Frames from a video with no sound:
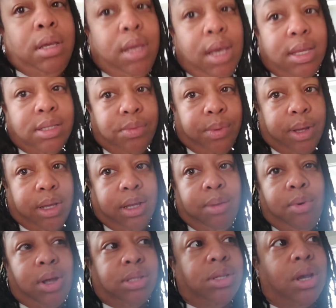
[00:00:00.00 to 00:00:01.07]
Guess what?
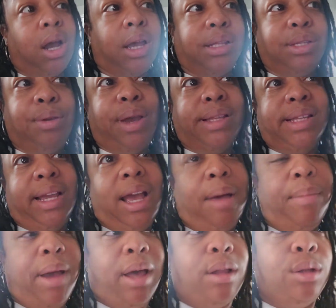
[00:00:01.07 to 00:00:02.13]
I'm all talking to you guys. I
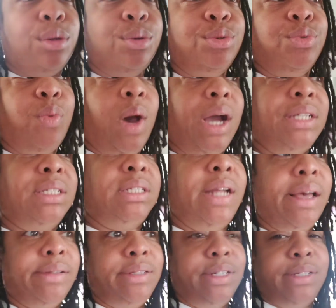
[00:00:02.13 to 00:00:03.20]
got my clothes washing
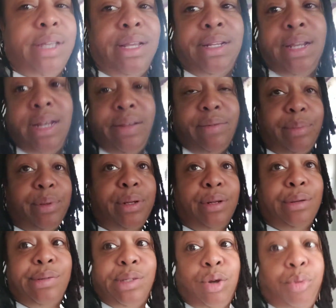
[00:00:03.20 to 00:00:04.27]
downstairs and didn't even put
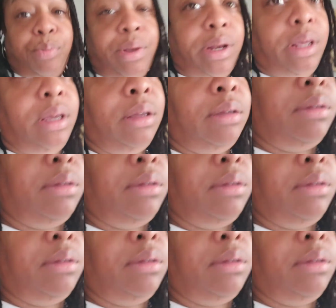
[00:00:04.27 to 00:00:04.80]
no soap in it.